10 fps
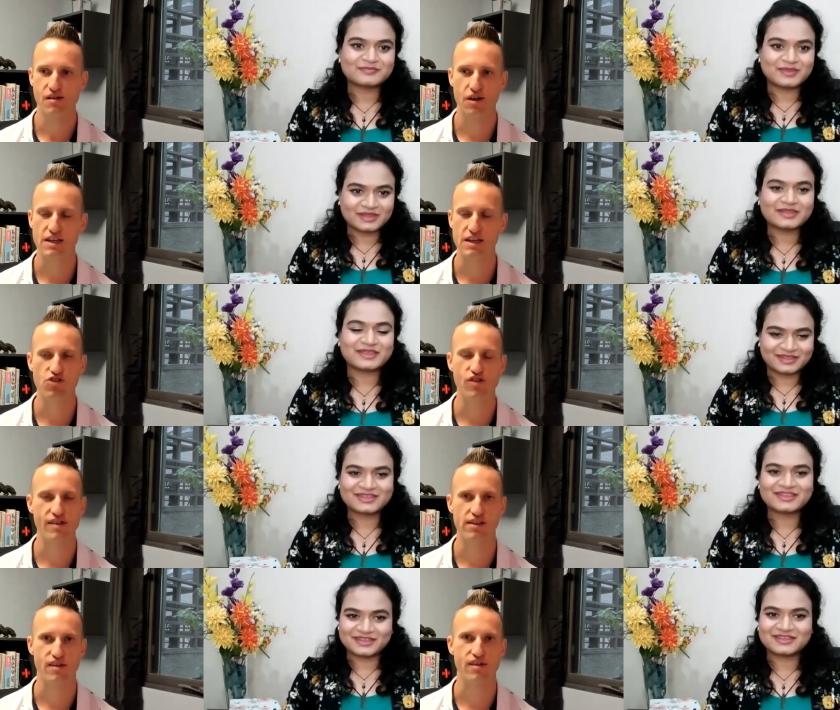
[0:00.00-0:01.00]
Speaker 1: So I think we just
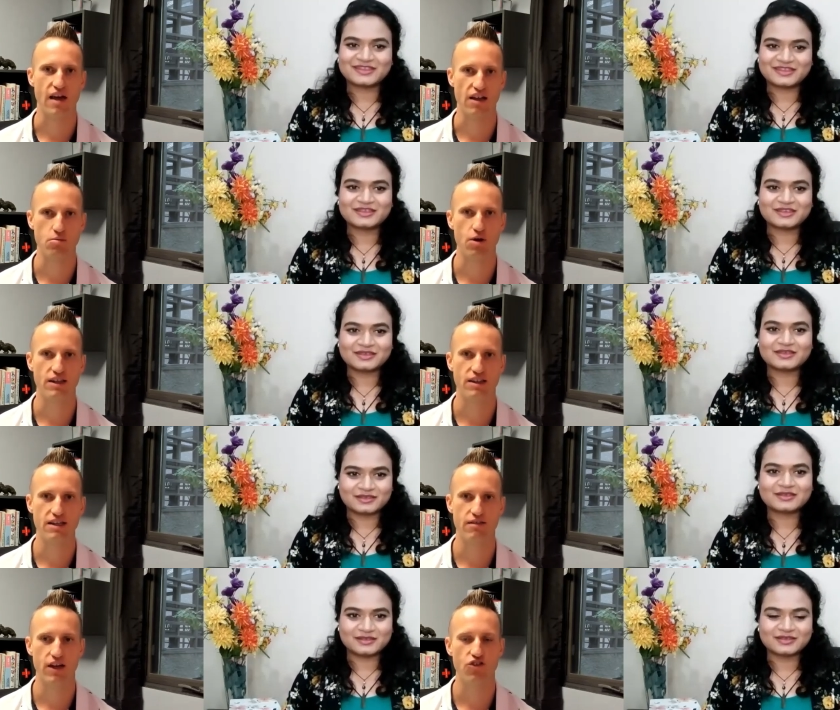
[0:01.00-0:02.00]
need to celebrate the
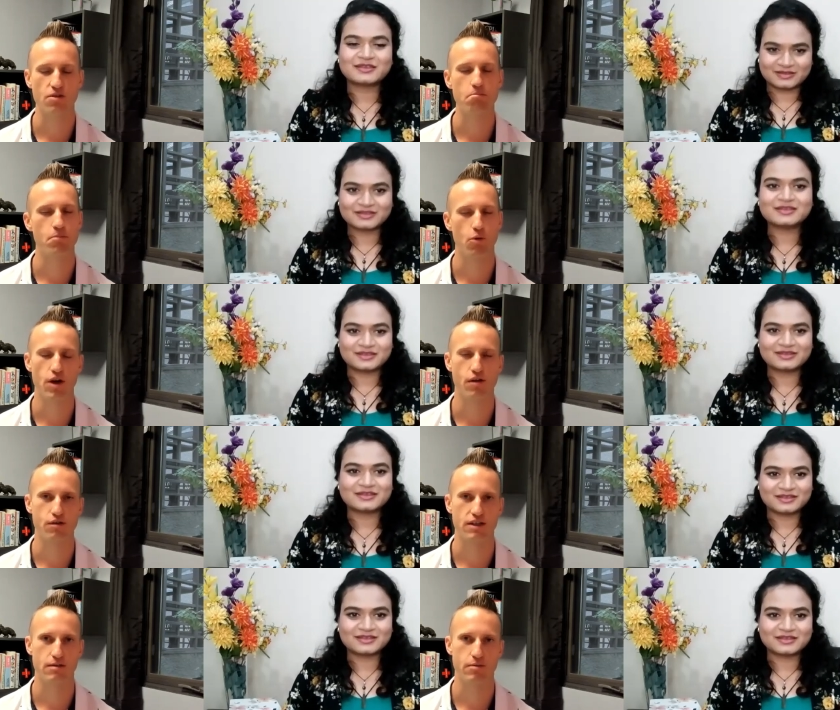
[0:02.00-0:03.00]
innovation, but we
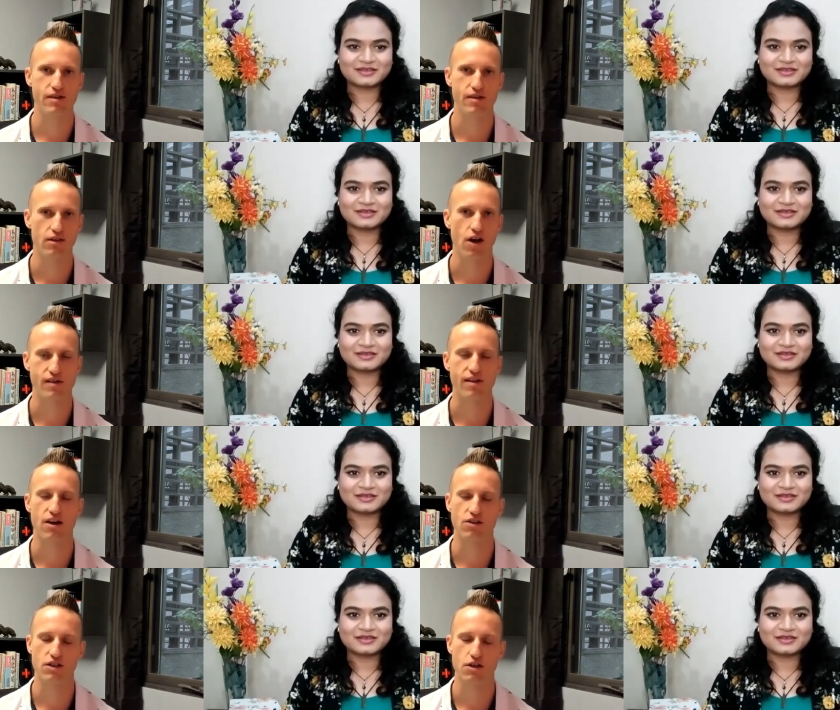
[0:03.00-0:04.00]
also need to be not
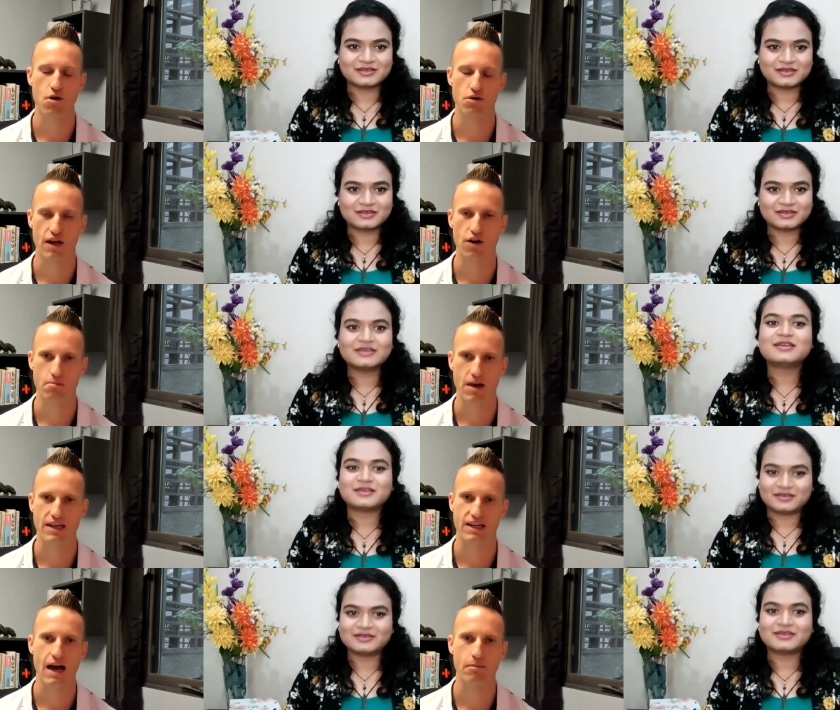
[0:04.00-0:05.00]
scared to go out there and
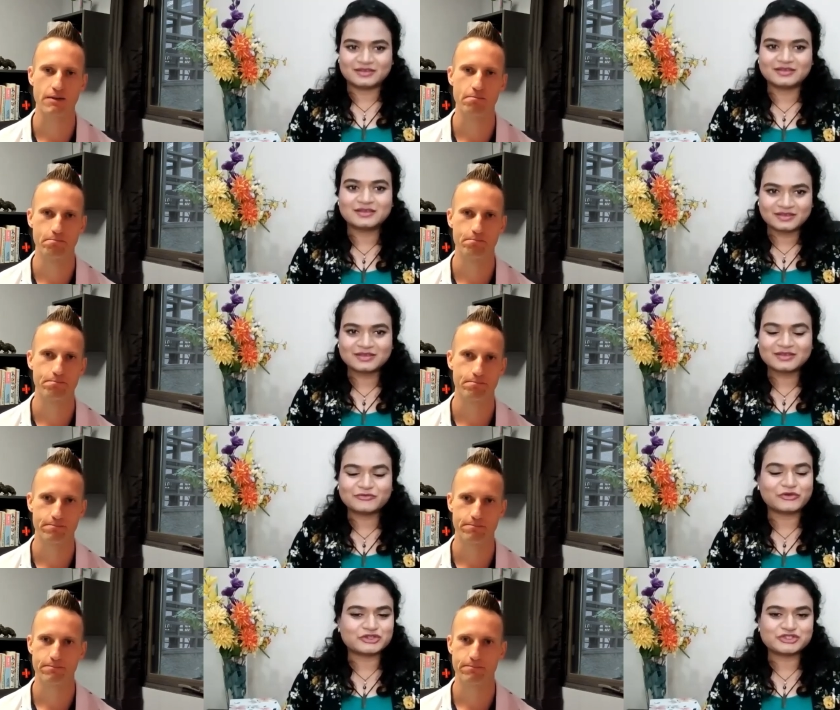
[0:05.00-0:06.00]
make it happen.
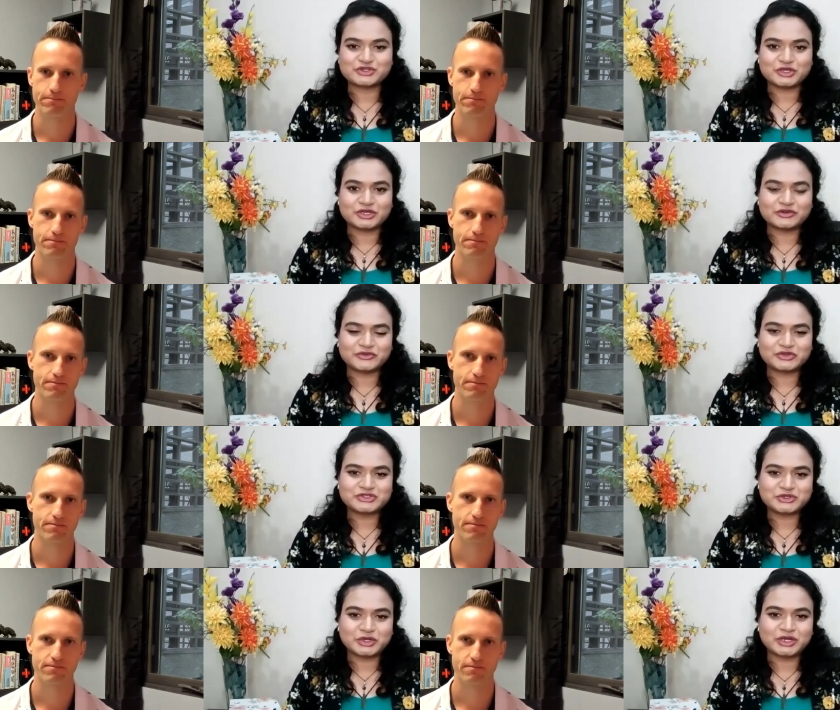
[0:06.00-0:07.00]
Speaker 2: For sure, for
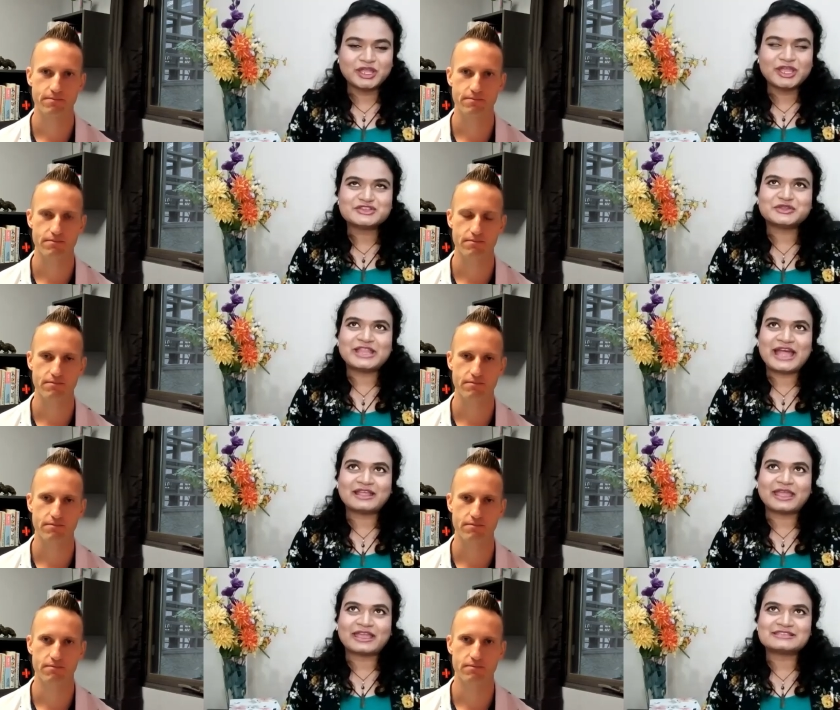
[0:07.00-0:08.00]
sure. So in
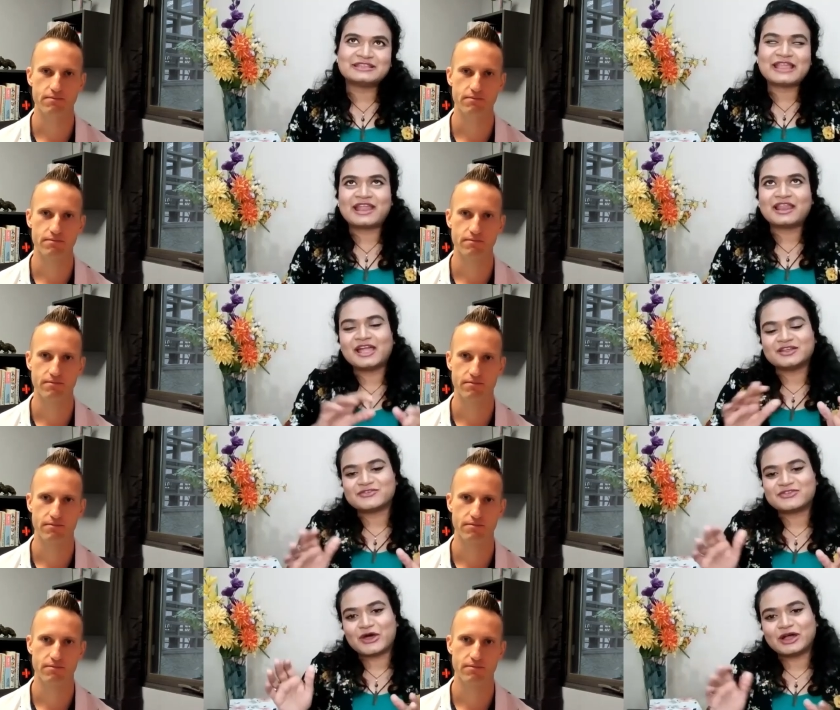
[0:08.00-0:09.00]
that, I guess in that line
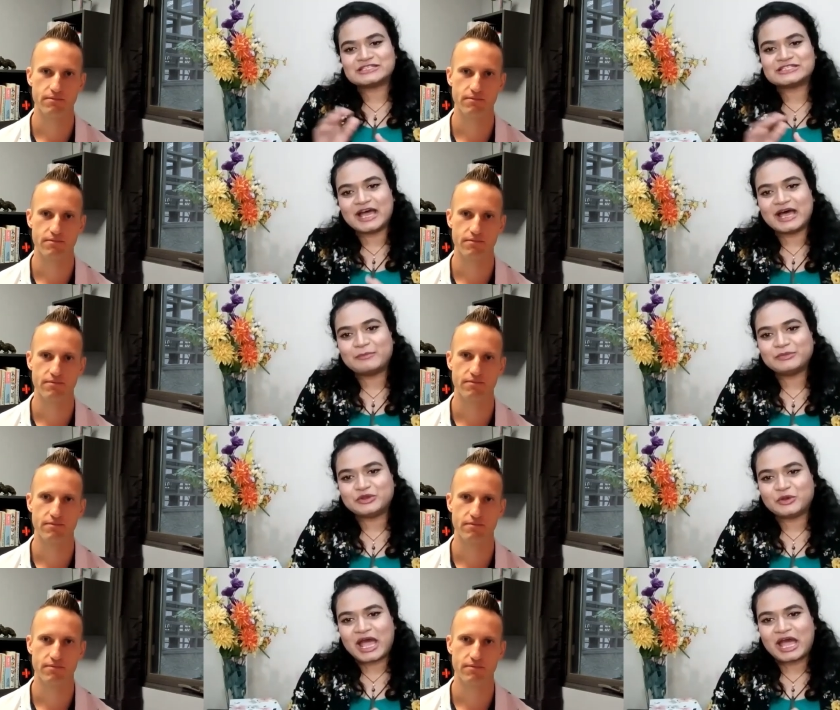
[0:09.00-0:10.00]
of thought, um,
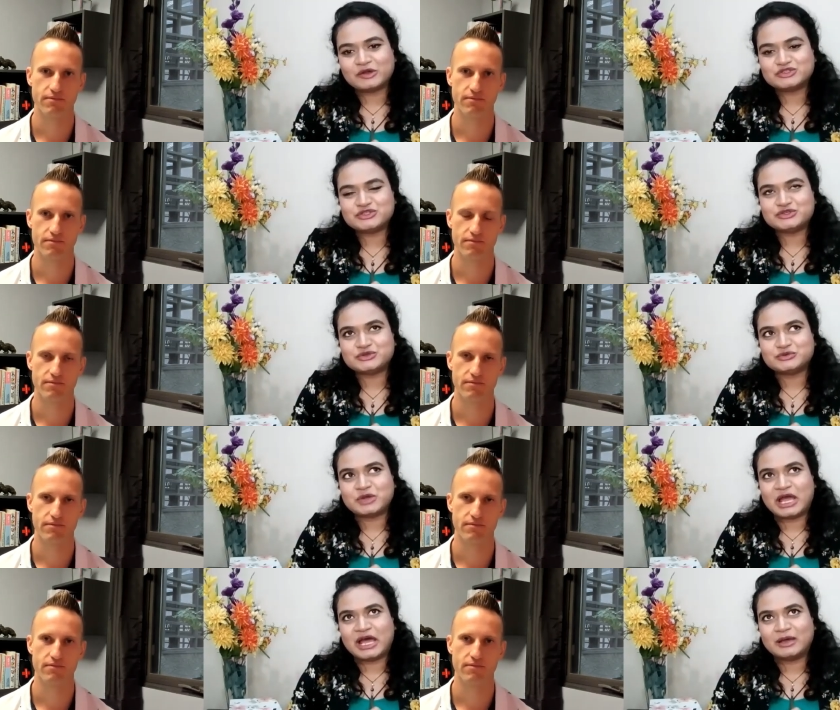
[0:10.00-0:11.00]
you know, how do
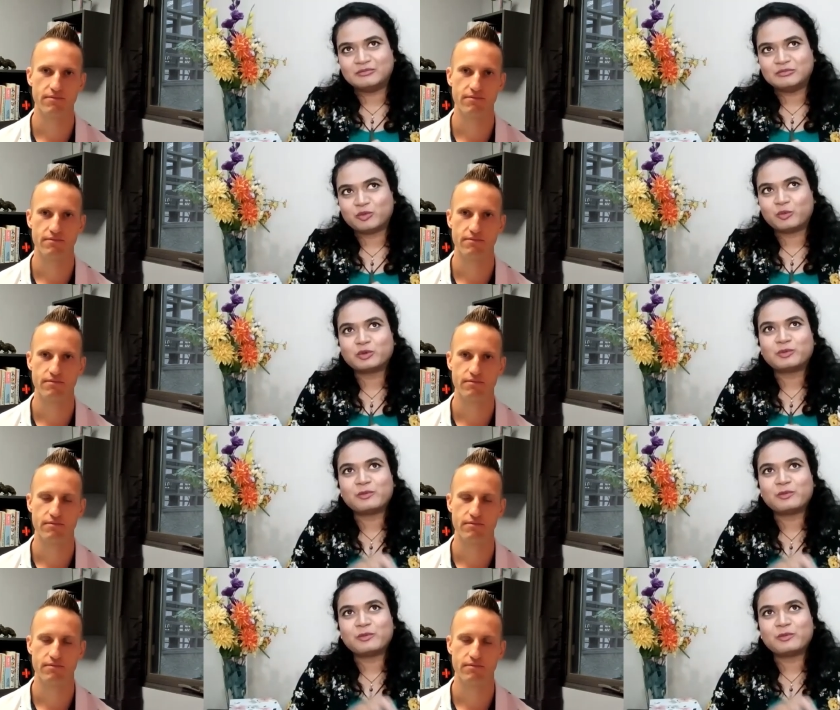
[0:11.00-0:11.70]
you? Um, what would